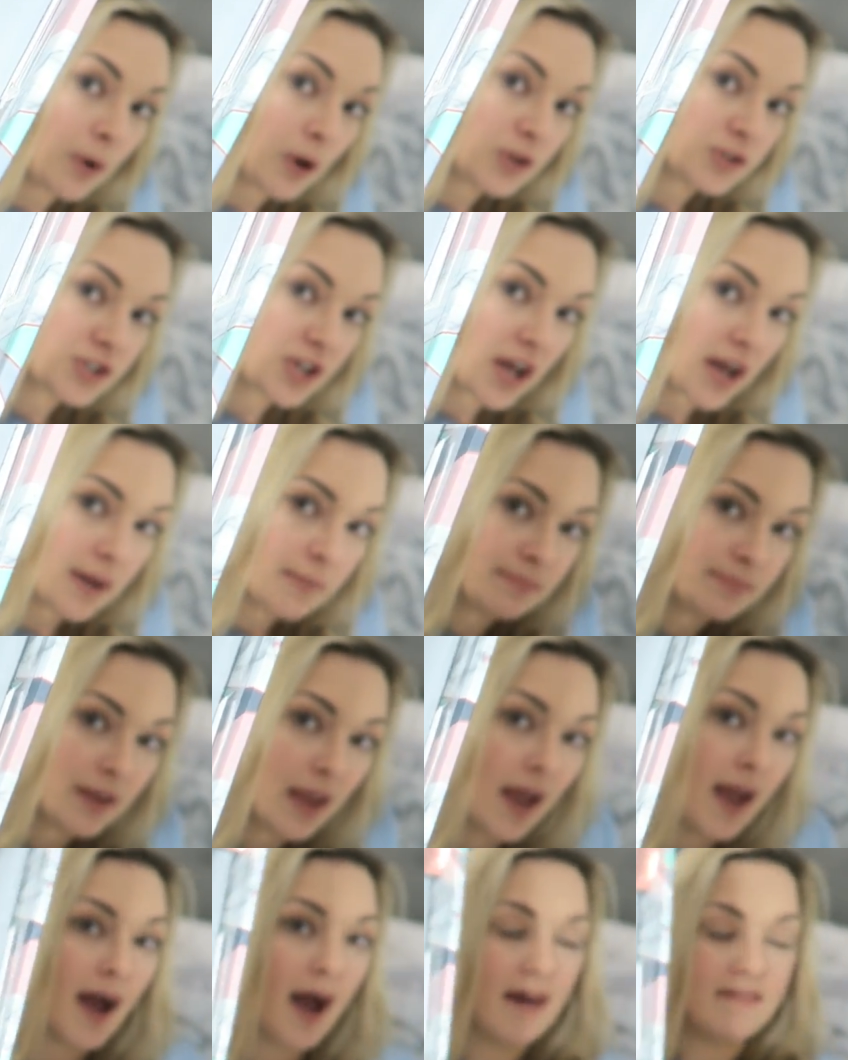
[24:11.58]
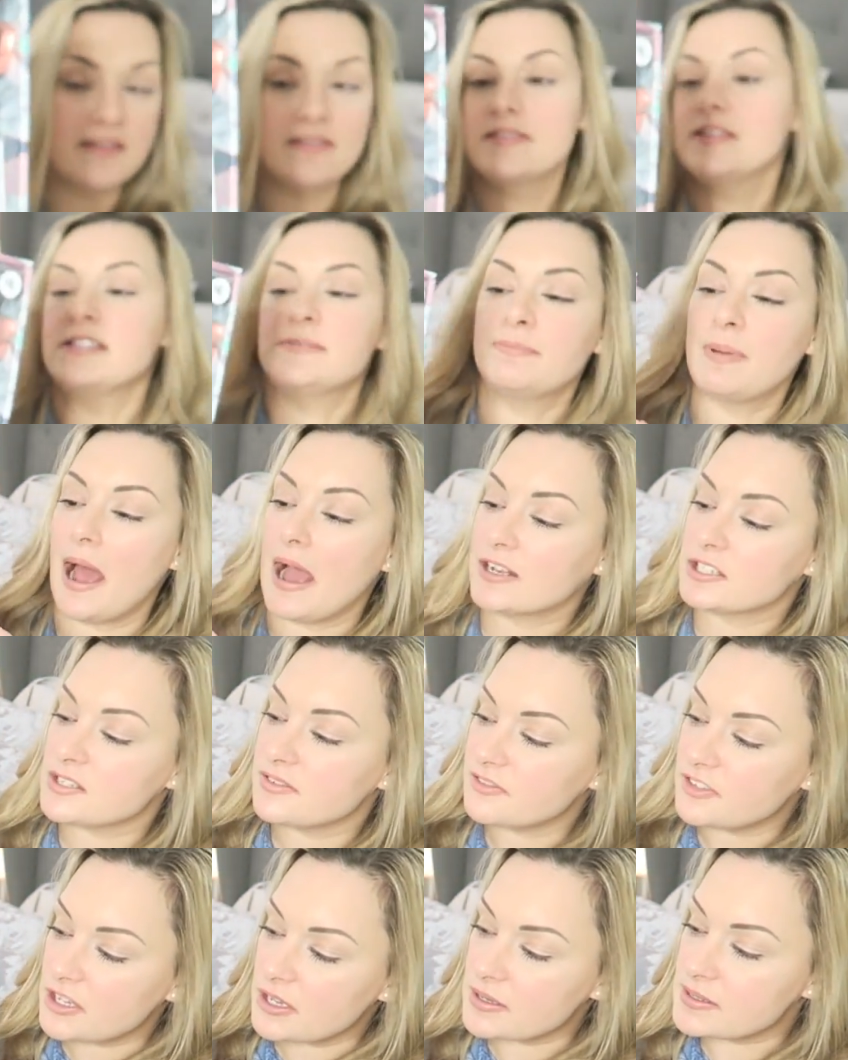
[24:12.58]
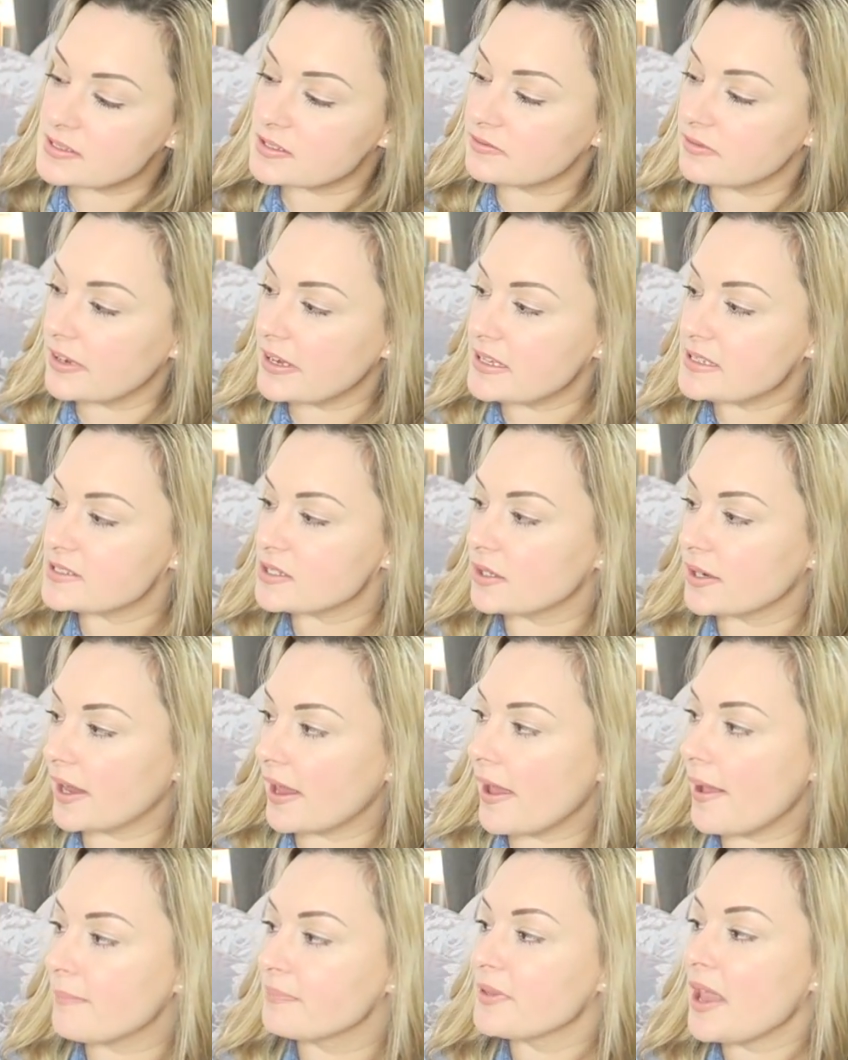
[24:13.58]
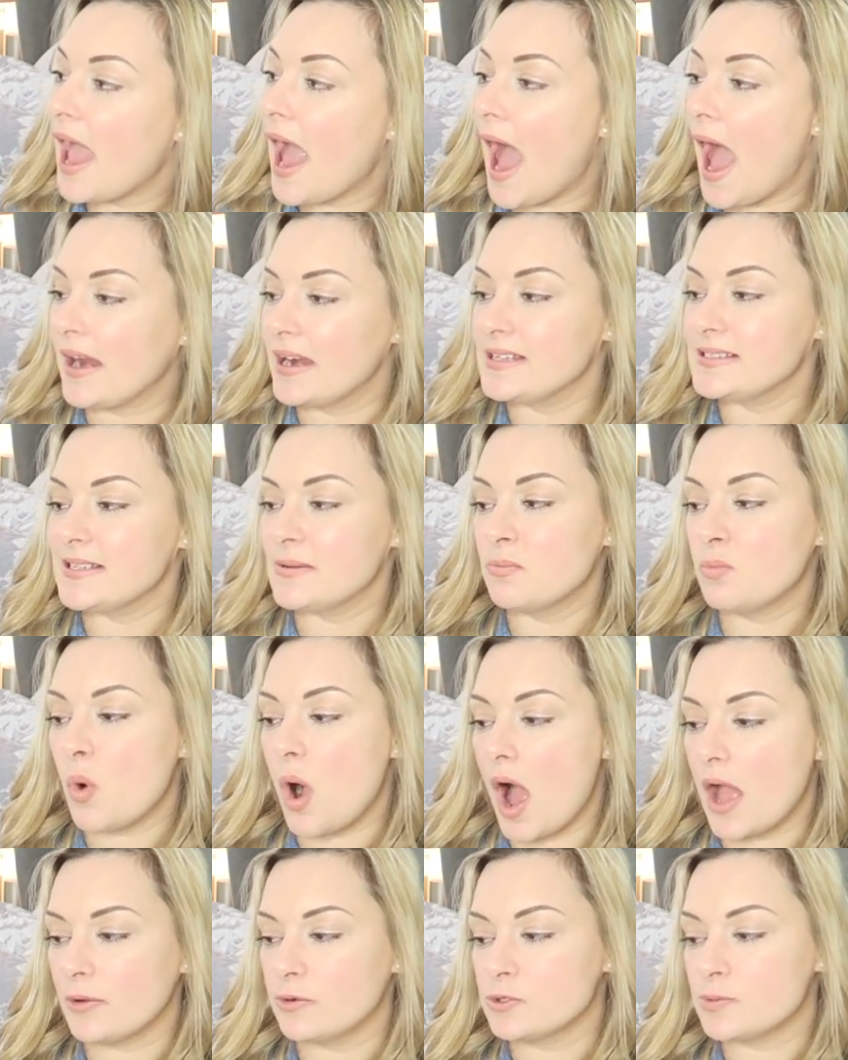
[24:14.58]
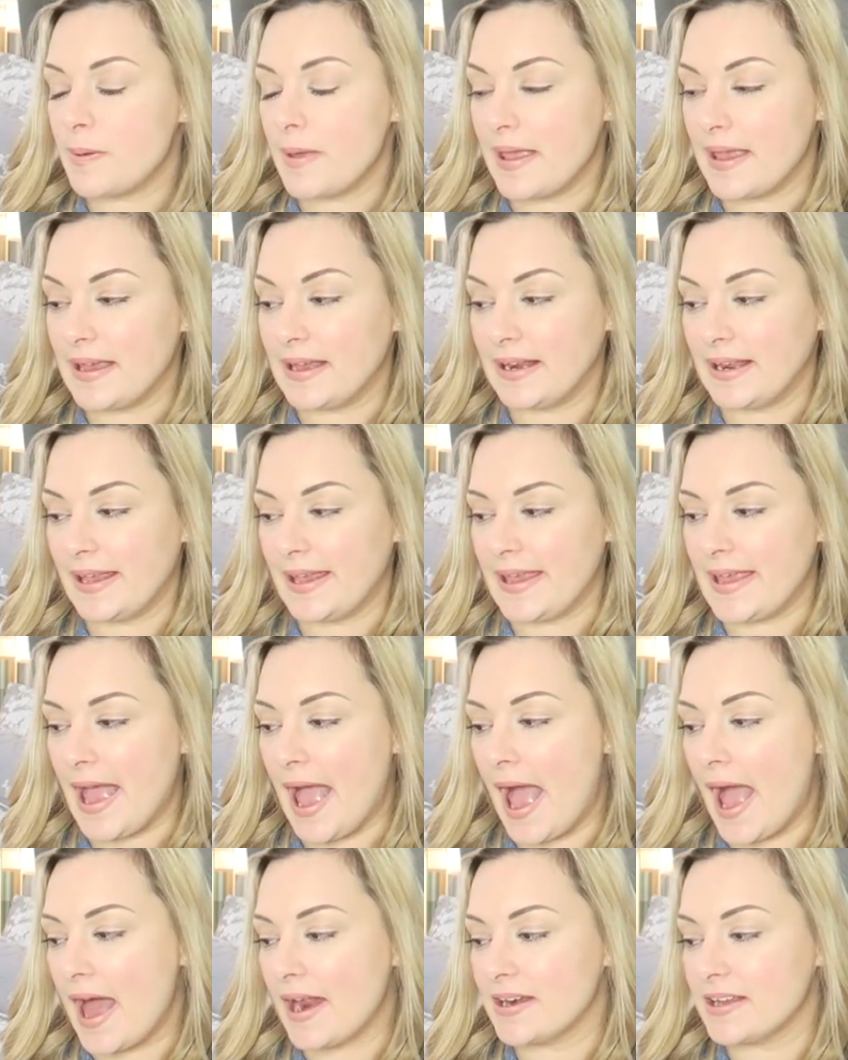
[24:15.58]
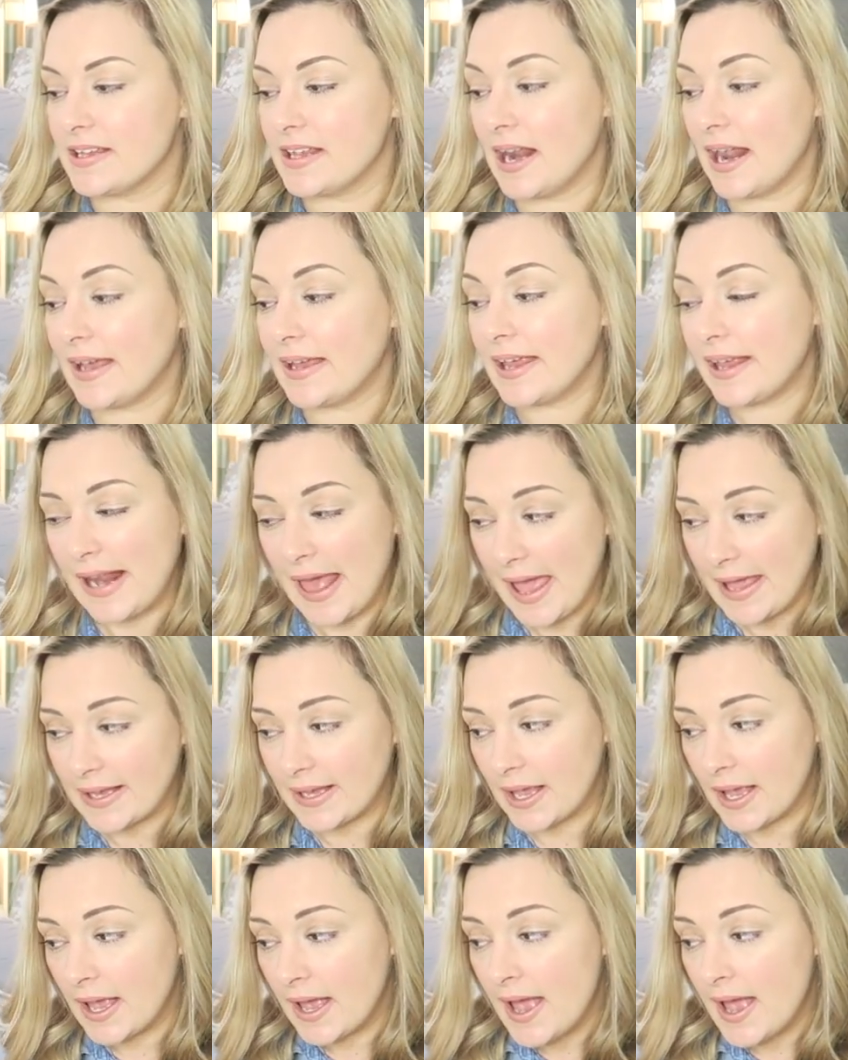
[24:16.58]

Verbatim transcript: bottom and then these black diffuser reeds on it and it's in wild peony and ylang ylang